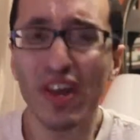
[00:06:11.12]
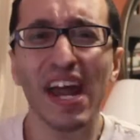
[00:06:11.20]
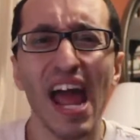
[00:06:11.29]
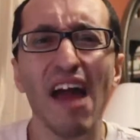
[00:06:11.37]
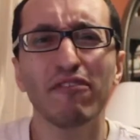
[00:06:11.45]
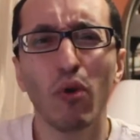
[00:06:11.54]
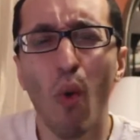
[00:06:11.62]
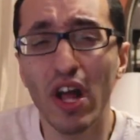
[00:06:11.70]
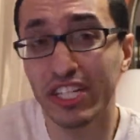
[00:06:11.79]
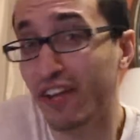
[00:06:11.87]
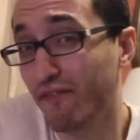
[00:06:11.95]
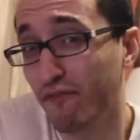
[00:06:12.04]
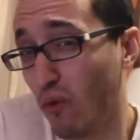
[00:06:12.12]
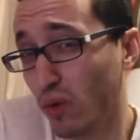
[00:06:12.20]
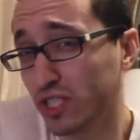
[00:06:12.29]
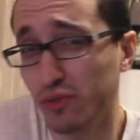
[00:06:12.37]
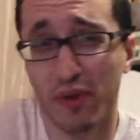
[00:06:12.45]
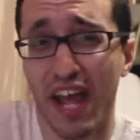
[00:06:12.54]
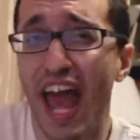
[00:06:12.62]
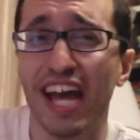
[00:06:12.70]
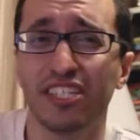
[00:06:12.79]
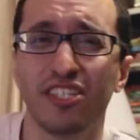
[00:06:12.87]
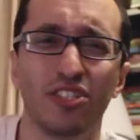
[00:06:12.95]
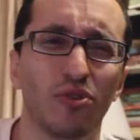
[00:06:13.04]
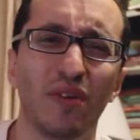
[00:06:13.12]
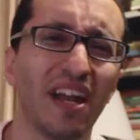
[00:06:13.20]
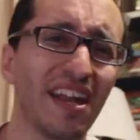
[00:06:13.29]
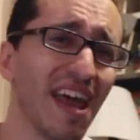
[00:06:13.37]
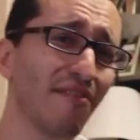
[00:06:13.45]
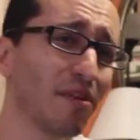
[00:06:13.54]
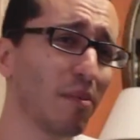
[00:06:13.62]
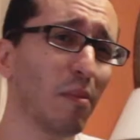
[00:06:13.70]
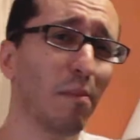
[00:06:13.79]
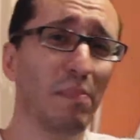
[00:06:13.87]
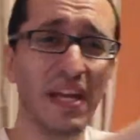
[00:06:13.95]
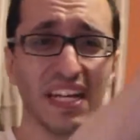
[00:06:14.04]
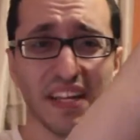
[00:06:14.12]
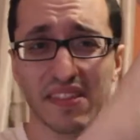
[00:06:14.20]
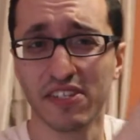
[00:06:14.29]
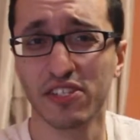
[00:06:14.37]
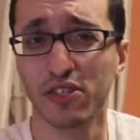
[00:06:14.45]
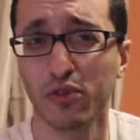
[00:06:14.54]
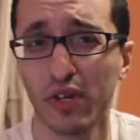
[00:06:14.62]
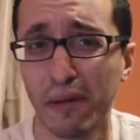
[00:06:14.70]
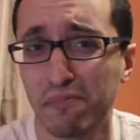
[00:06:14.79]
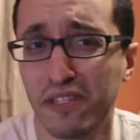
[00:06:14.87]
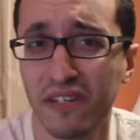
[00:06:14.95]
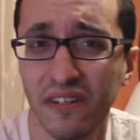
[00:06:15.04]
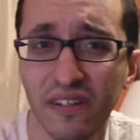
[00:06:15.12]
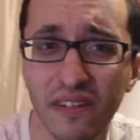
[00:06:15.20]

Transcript: that I have to watch a forced reaction to an inevitable beat in the script.